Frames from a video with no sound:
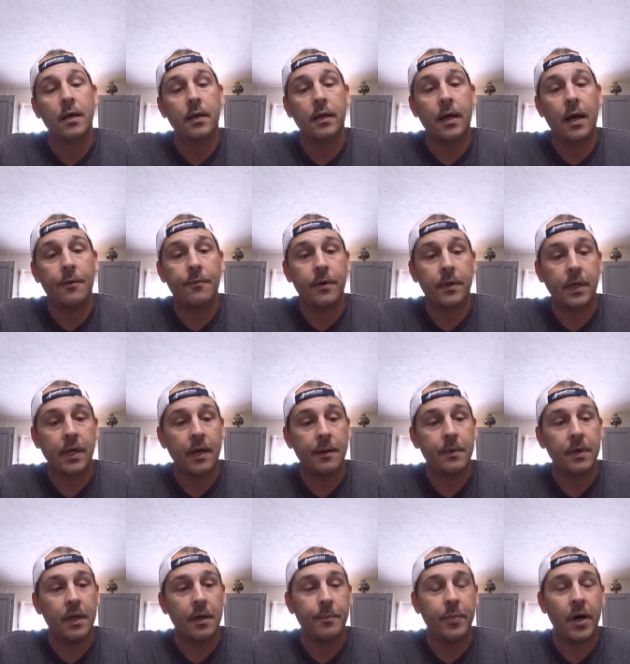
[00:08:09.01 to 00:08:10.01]
Got one
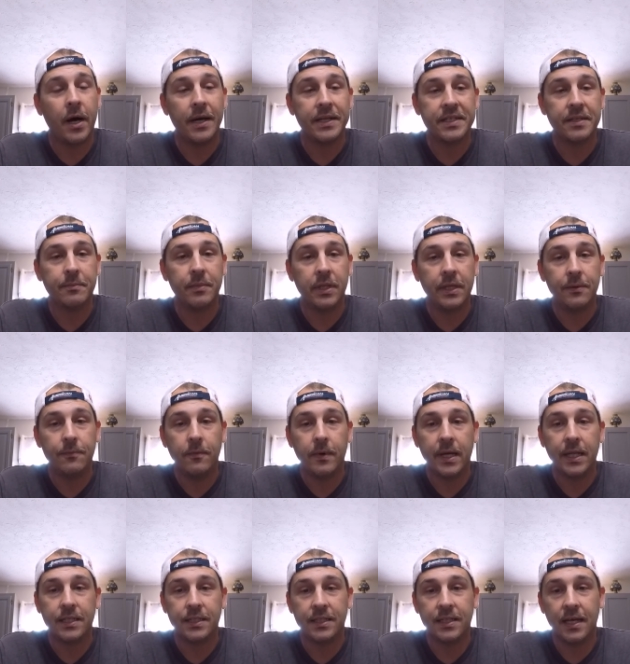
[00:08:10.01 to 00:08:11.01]
coming up possibly
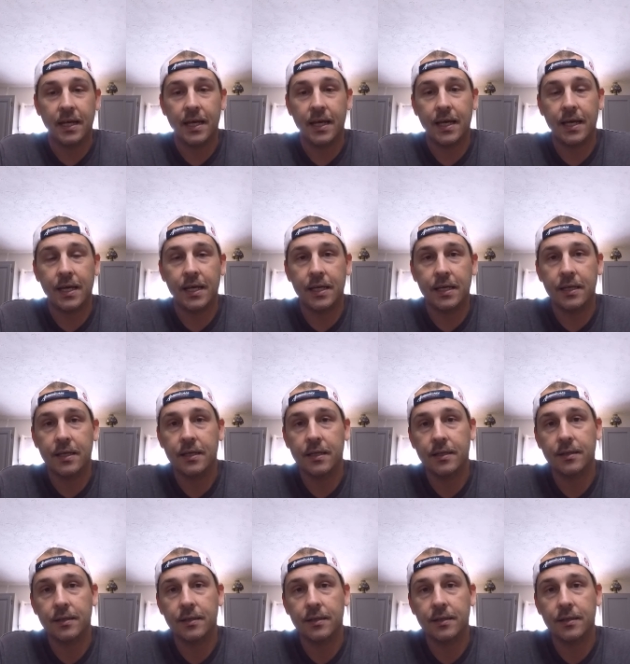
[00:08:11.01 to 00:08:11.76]
Wednesday,